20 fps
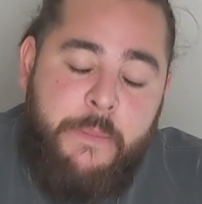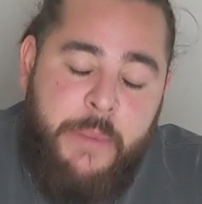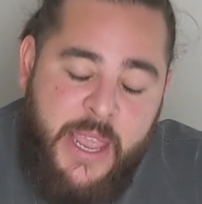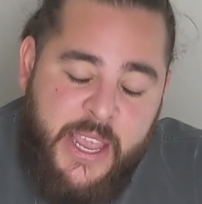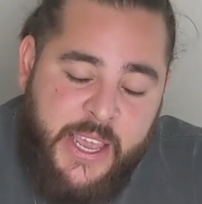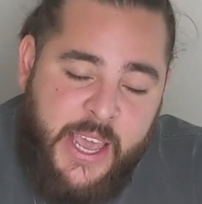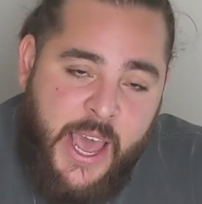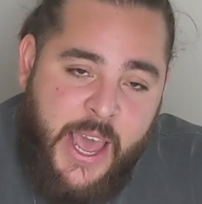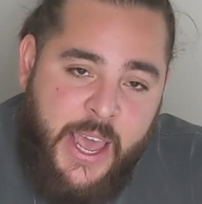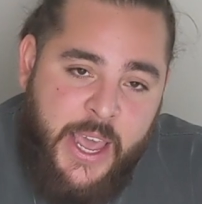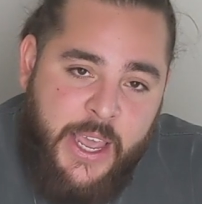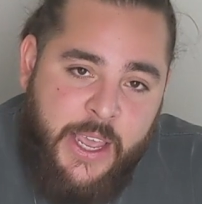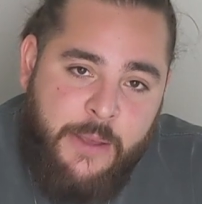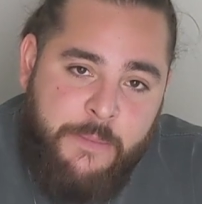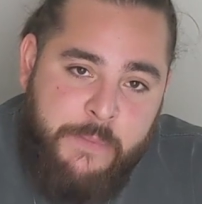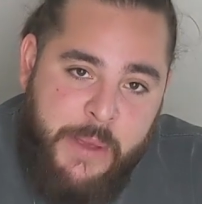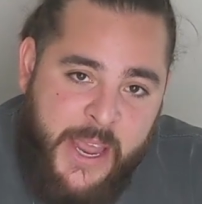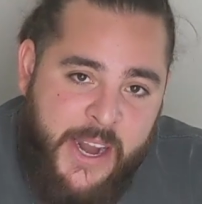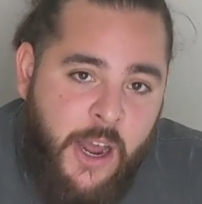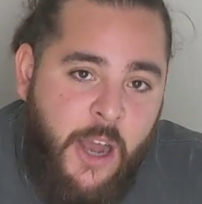
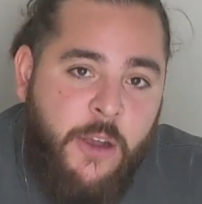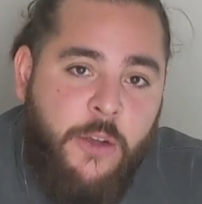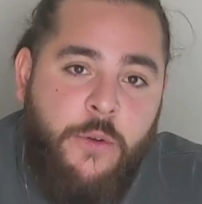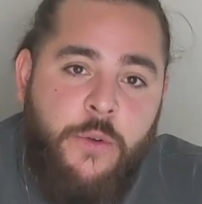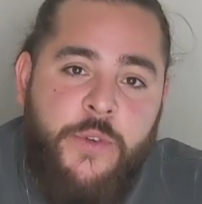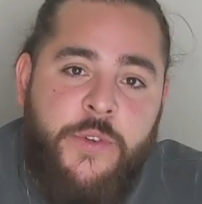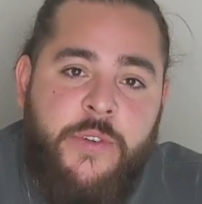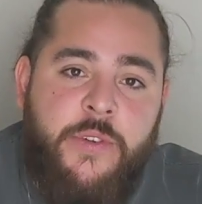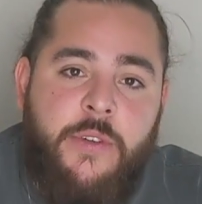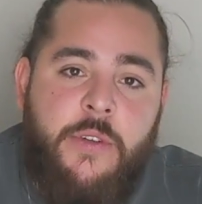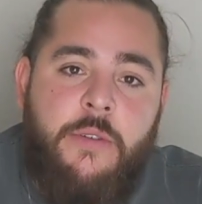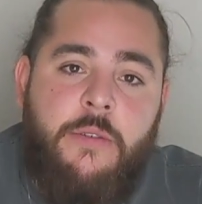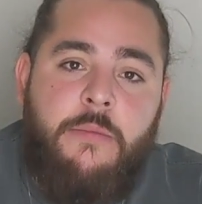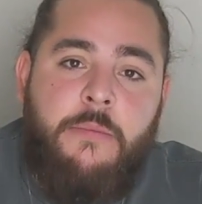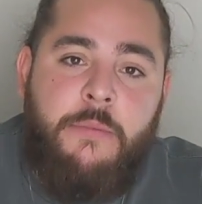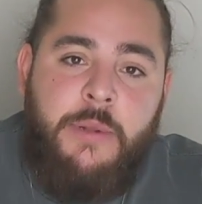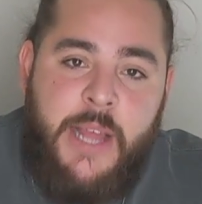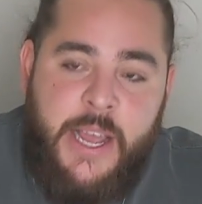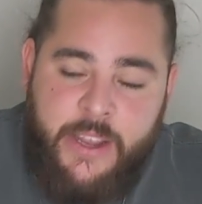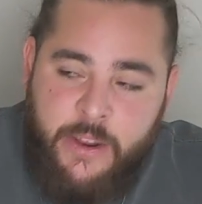BK bare knuckles
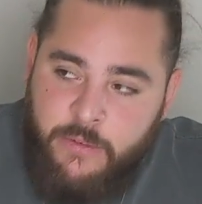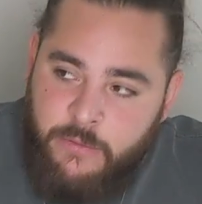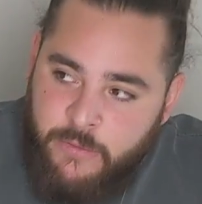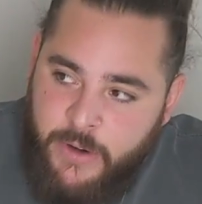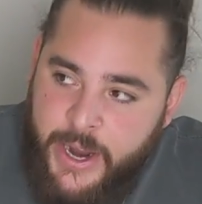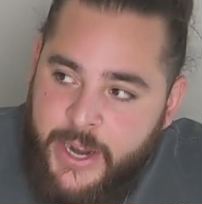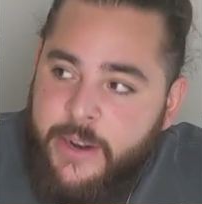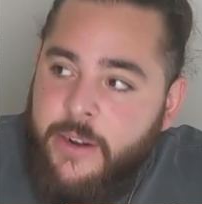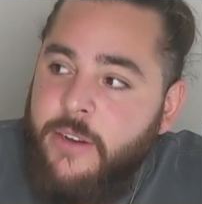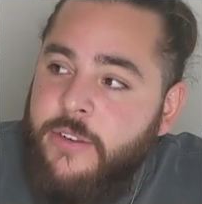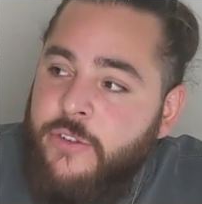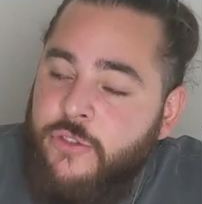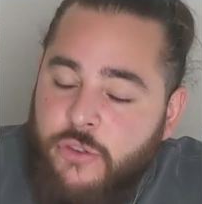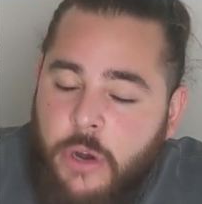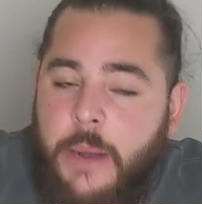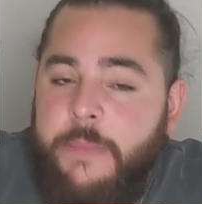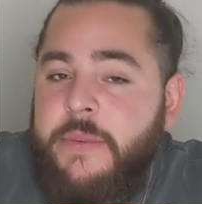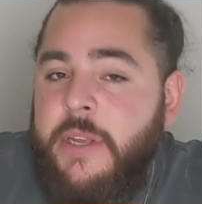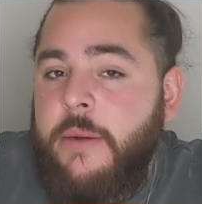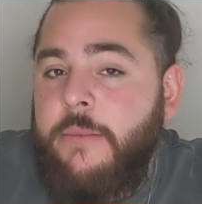black and red
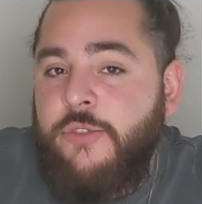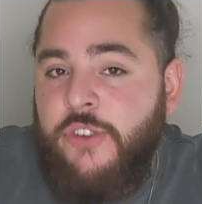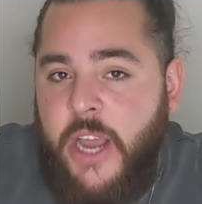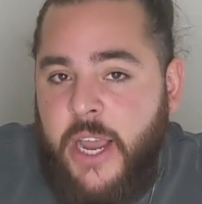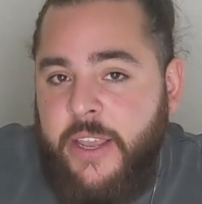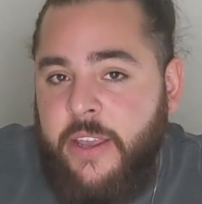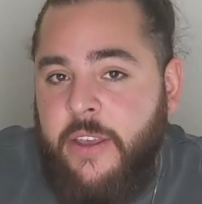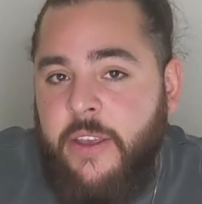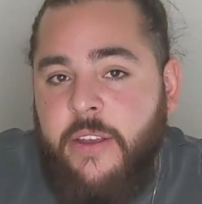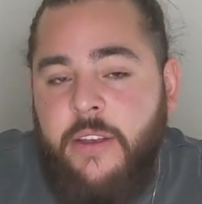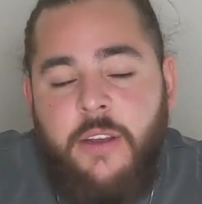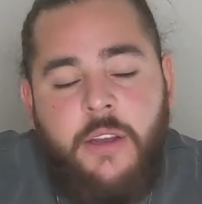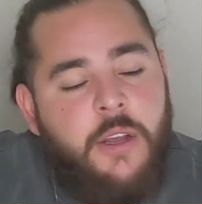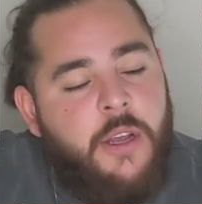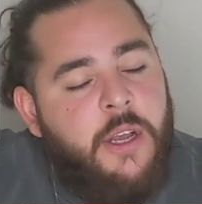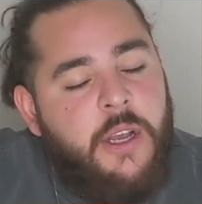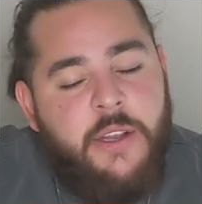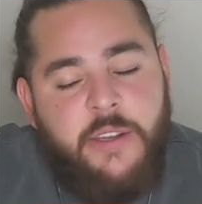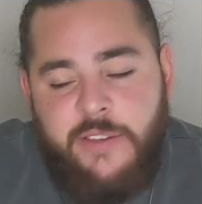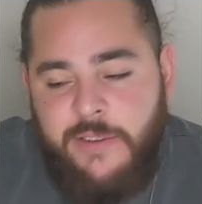striped denim jacket.
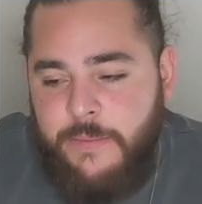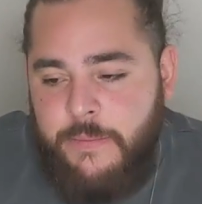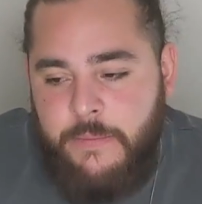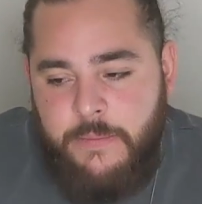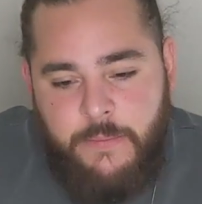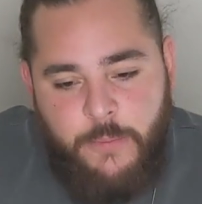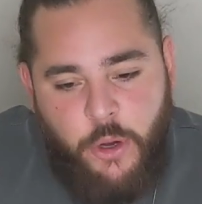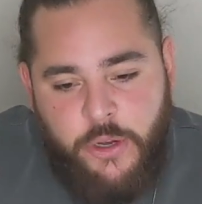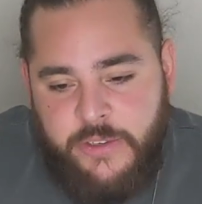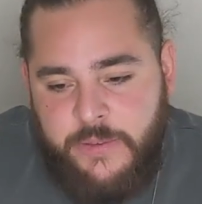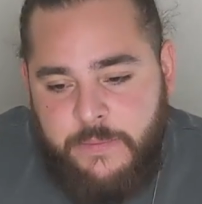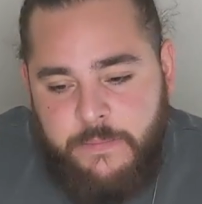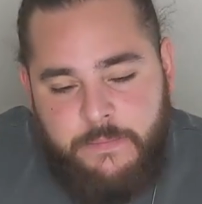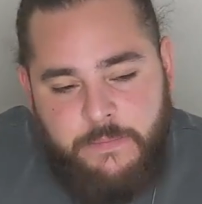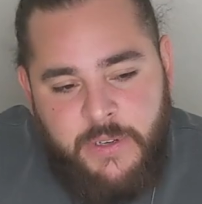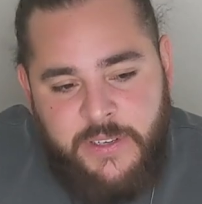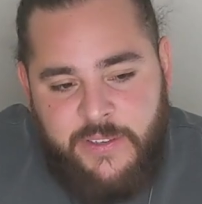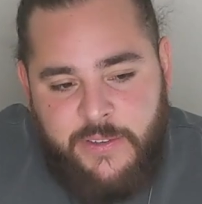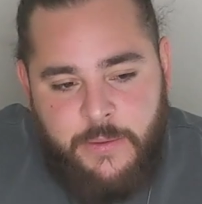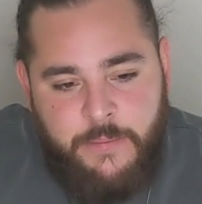It's the most,
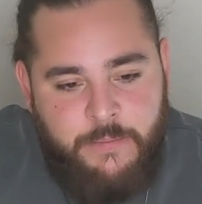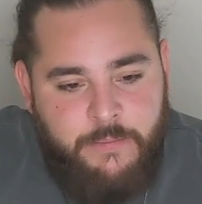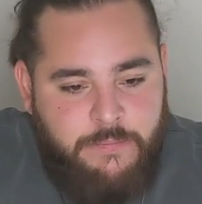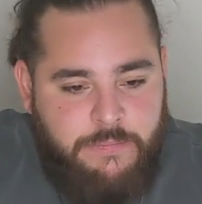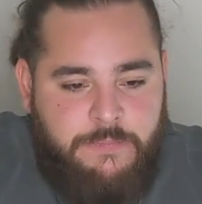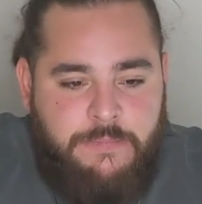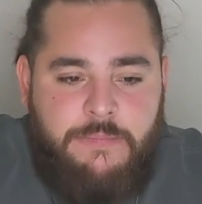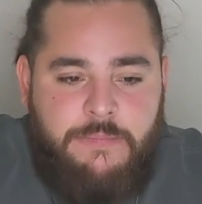it's the